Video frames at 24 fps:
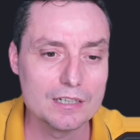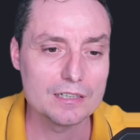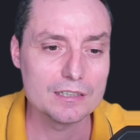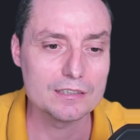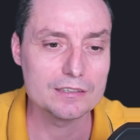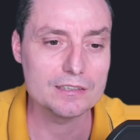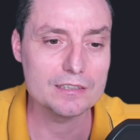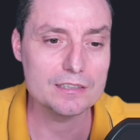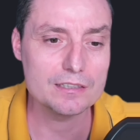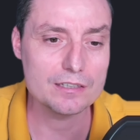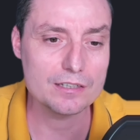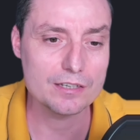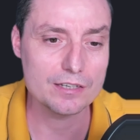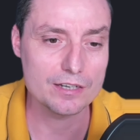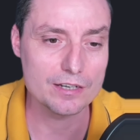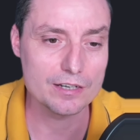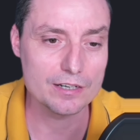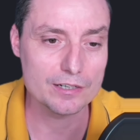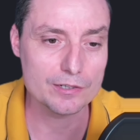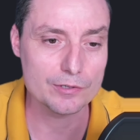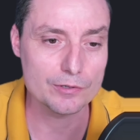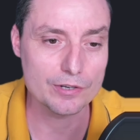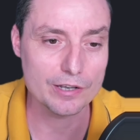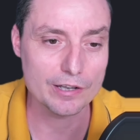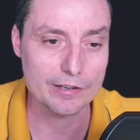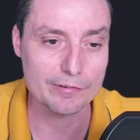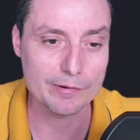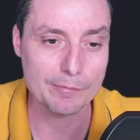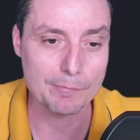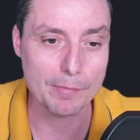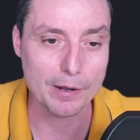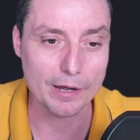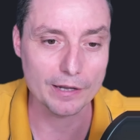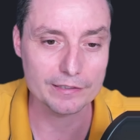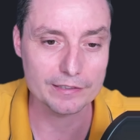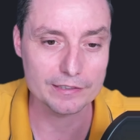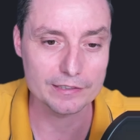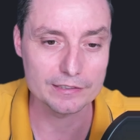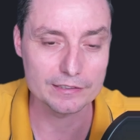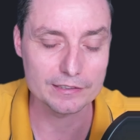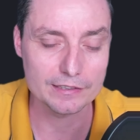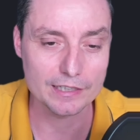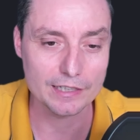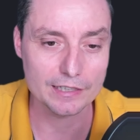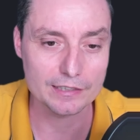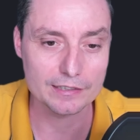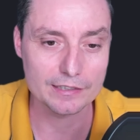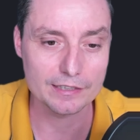And in here you have a button
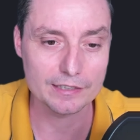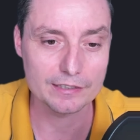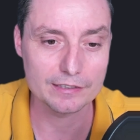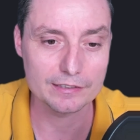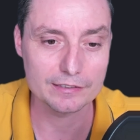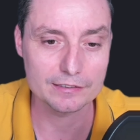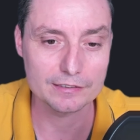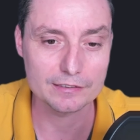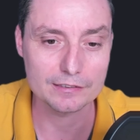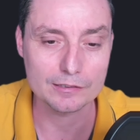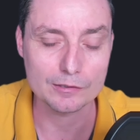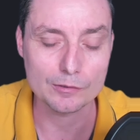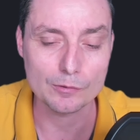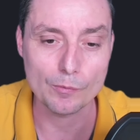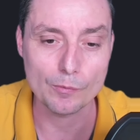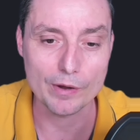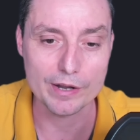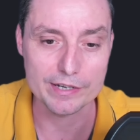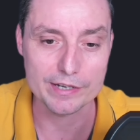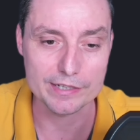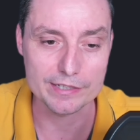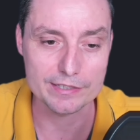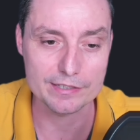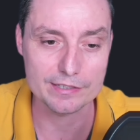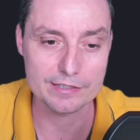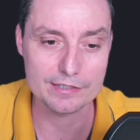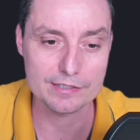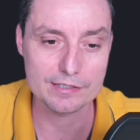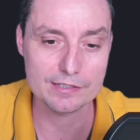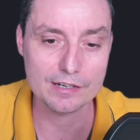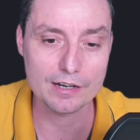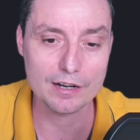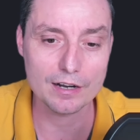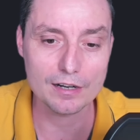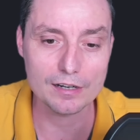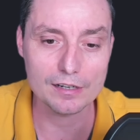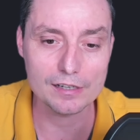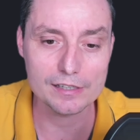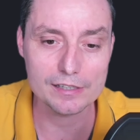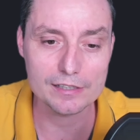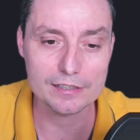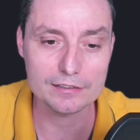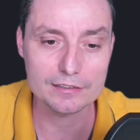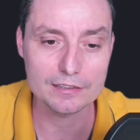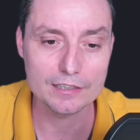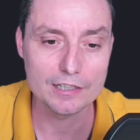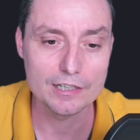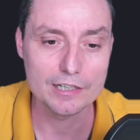that when it's
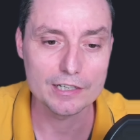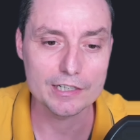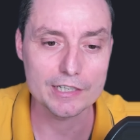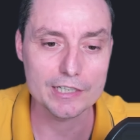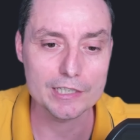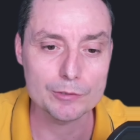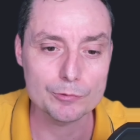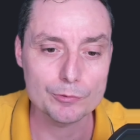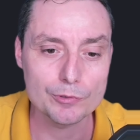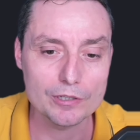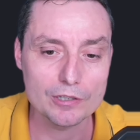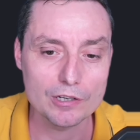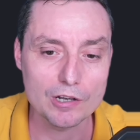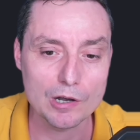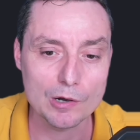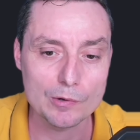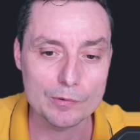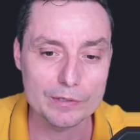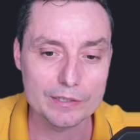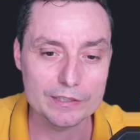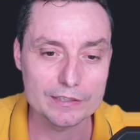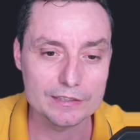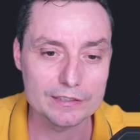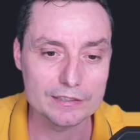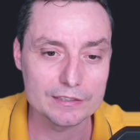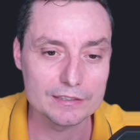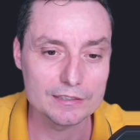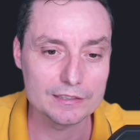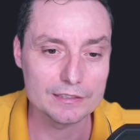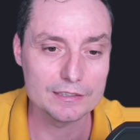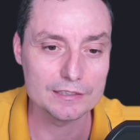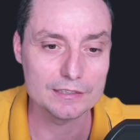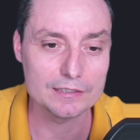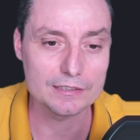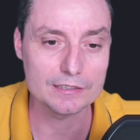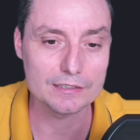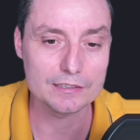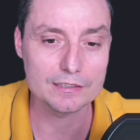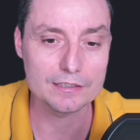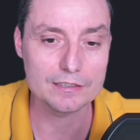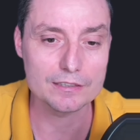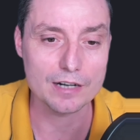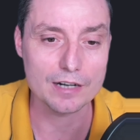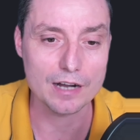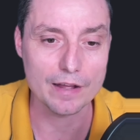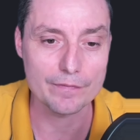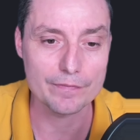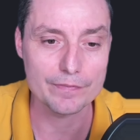clicked, it will go and
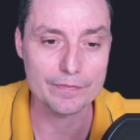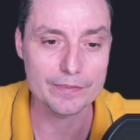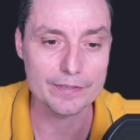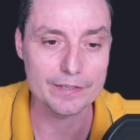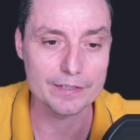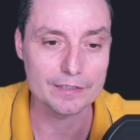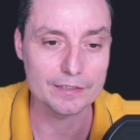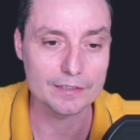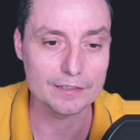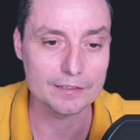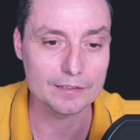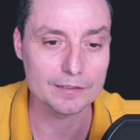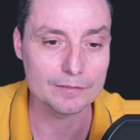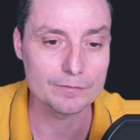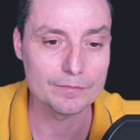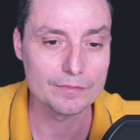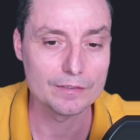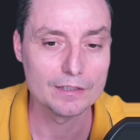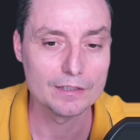run the